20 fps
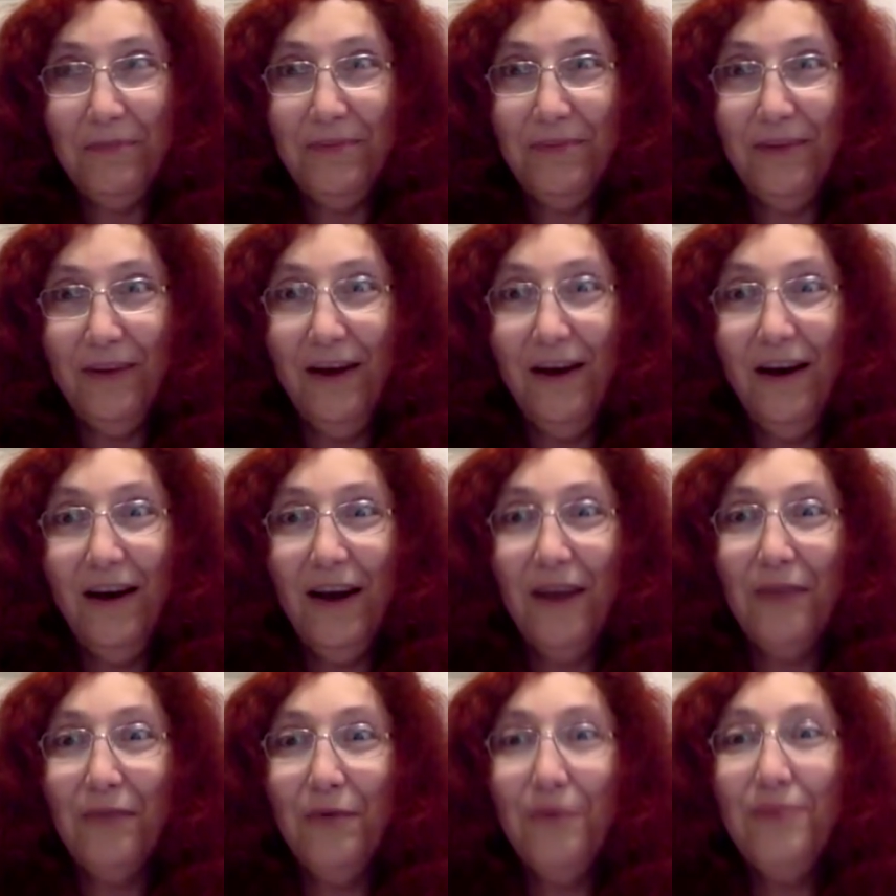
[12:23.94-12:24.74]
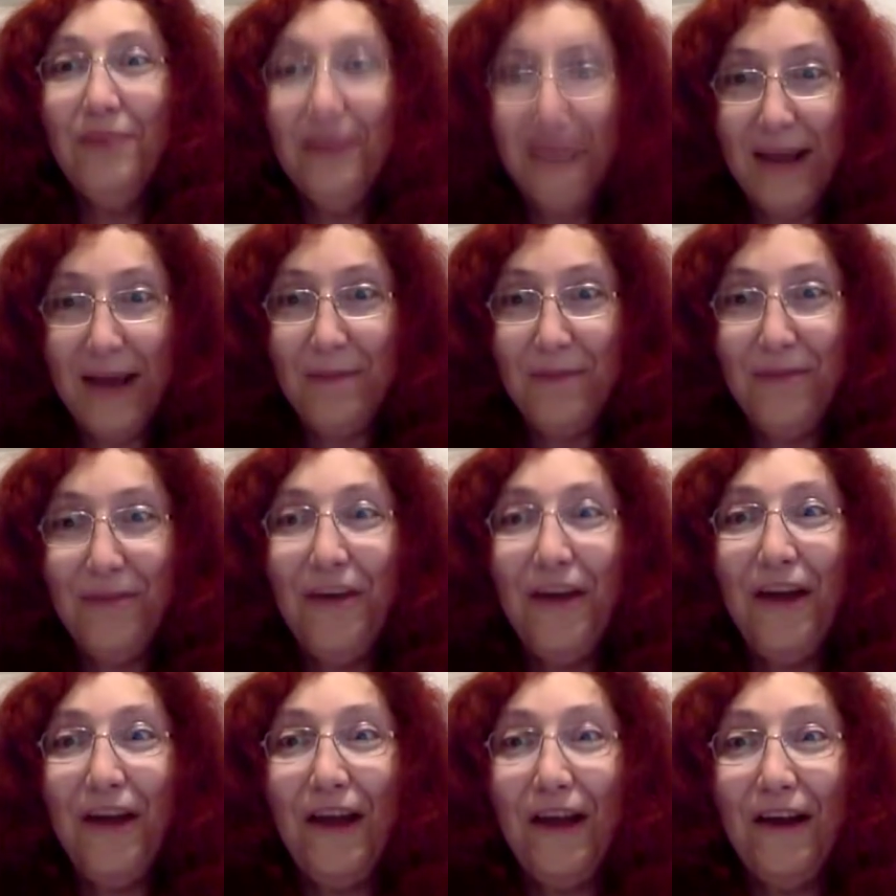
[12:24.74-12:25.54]
Duh, I wrote the damn
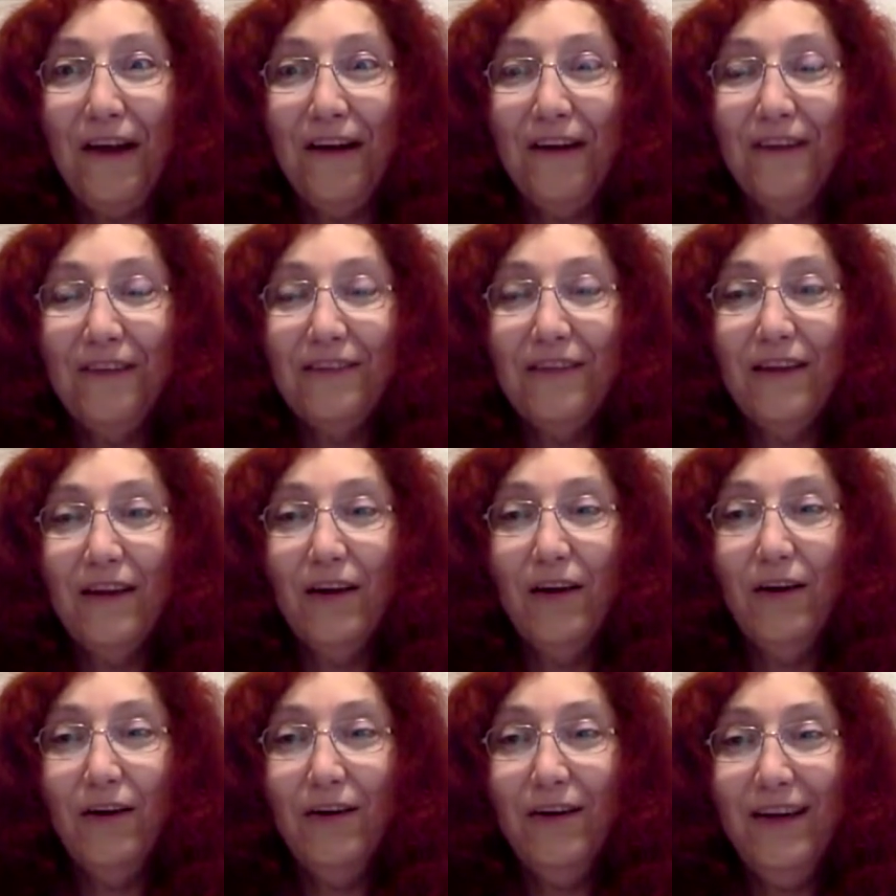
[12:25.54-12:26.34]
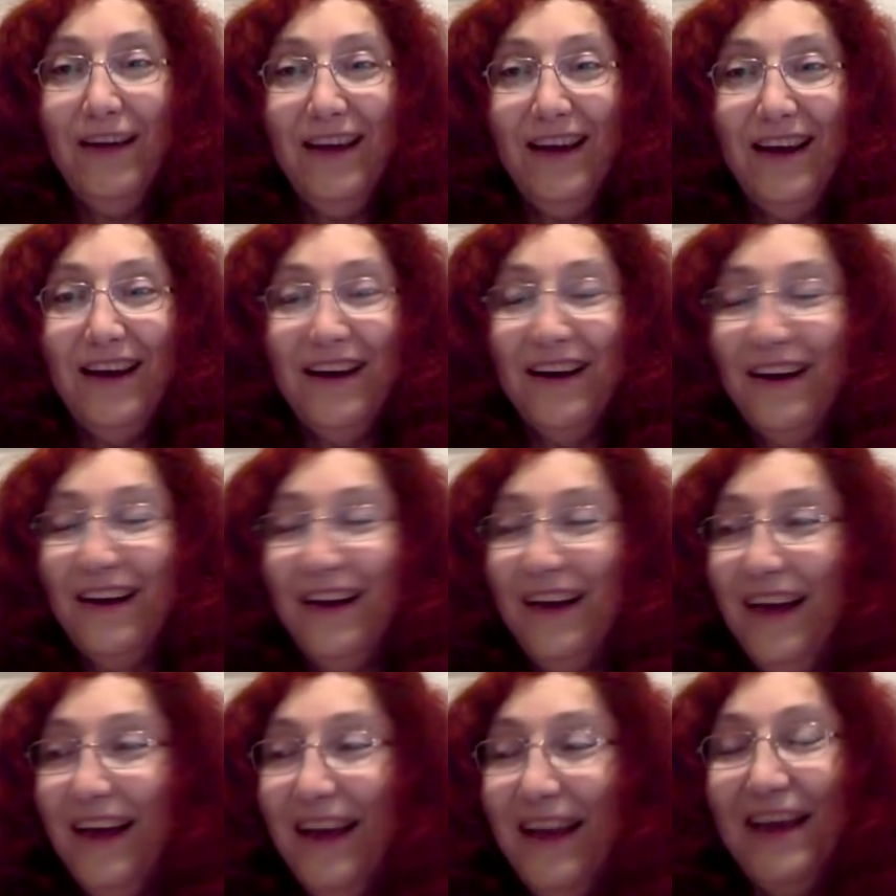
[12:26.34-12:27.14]
thing. It's like, oh, yeah.
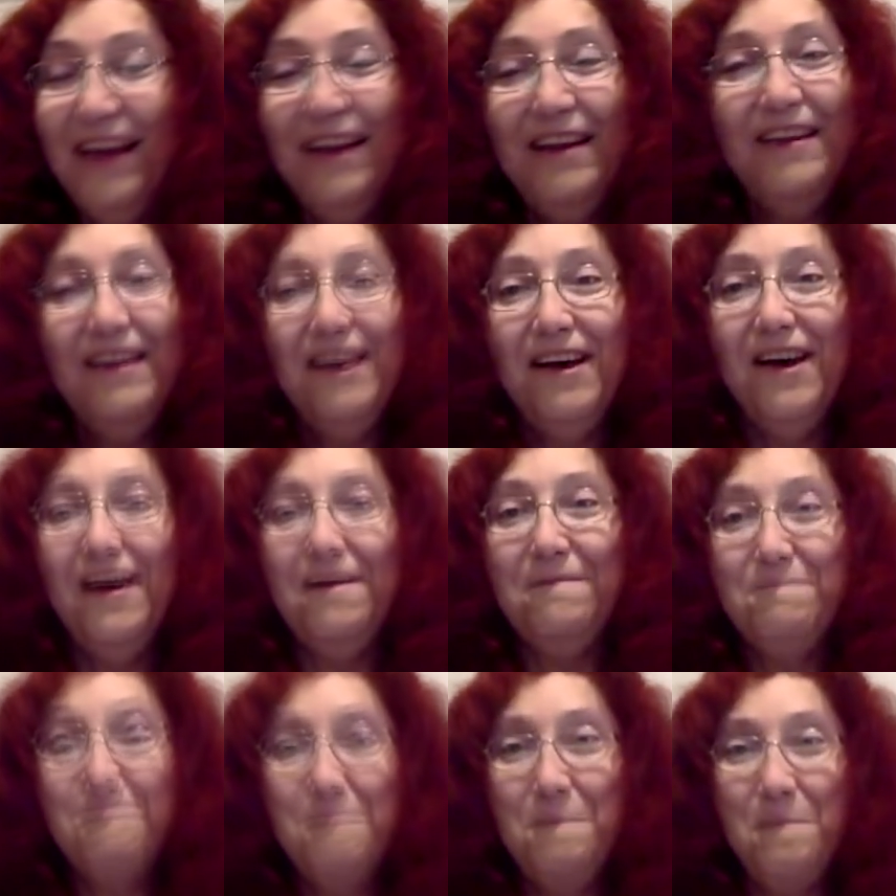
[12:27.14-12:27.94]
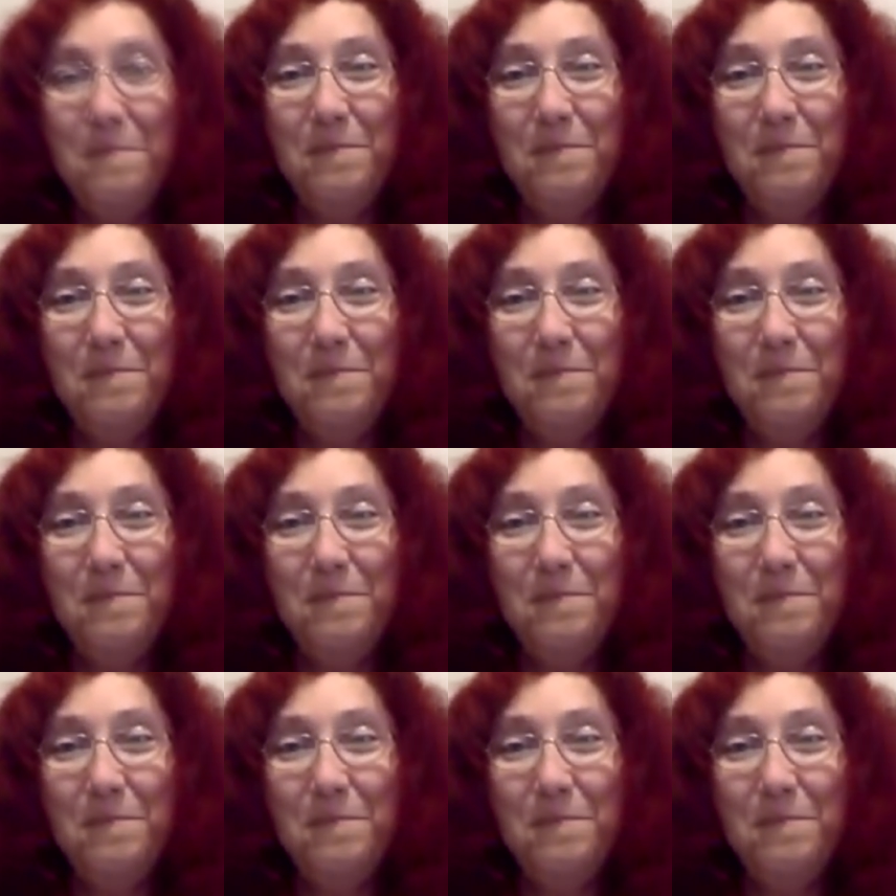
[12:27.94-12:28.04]
And... Uh,